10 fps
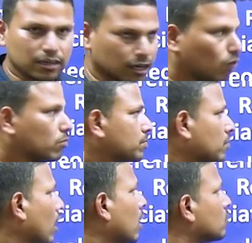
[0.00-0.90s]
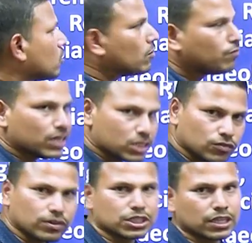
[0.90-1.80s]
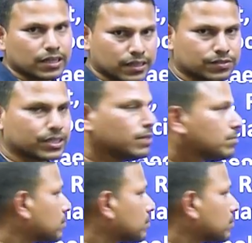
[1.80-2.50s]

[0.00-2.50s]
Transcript: now. So the first question in history,